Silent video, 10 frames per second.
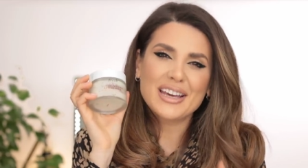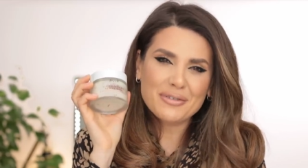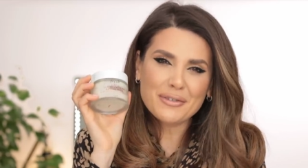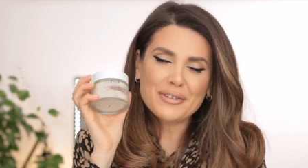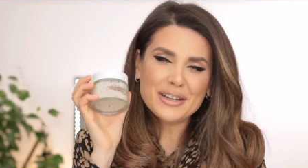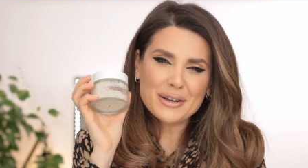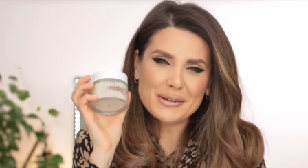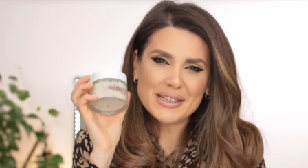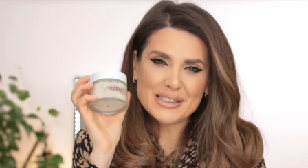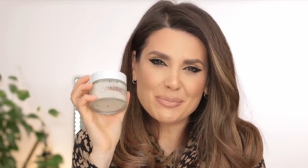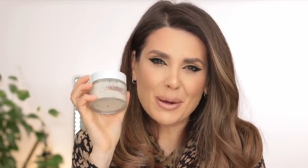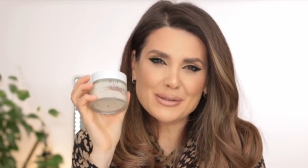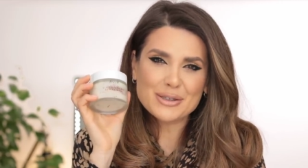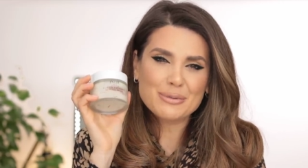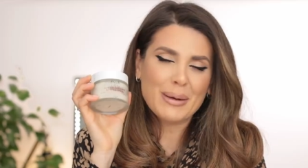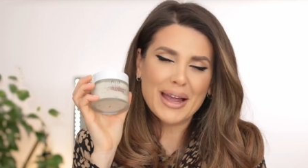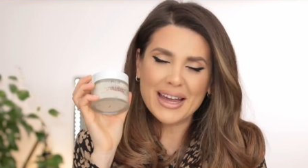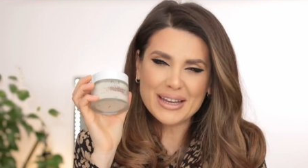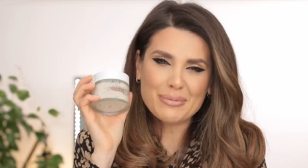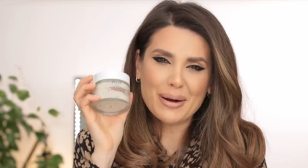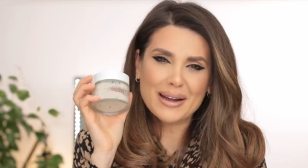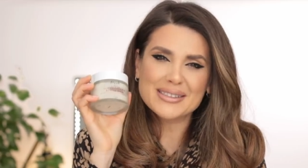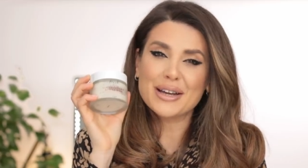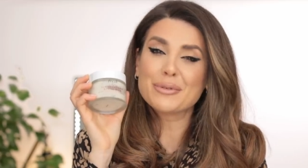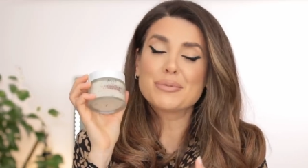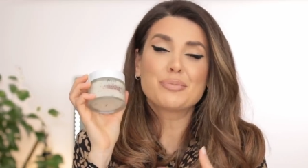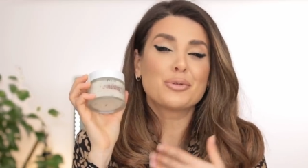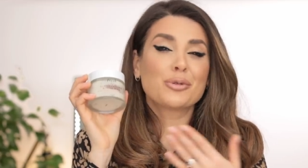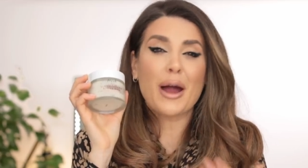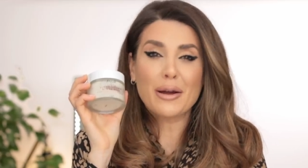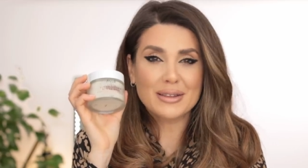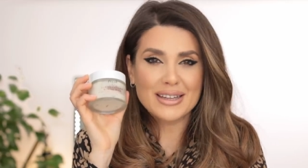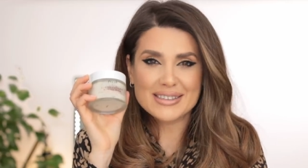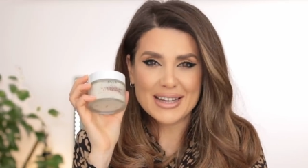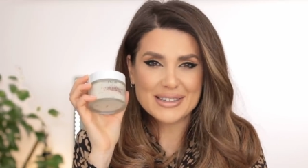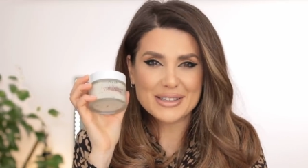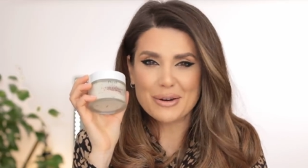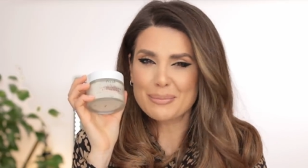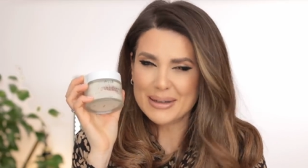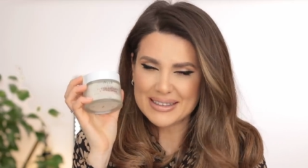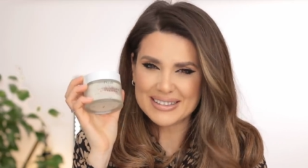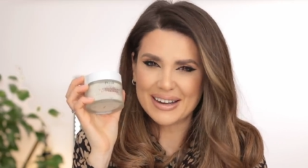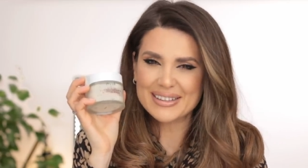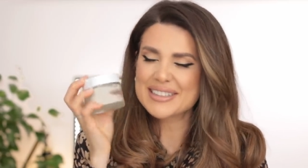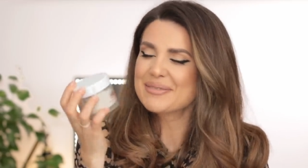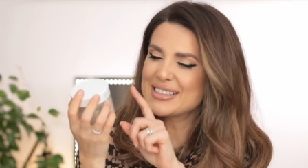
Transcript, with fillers: If a video is sponsored by any brands, I would proudly say so, but it's not.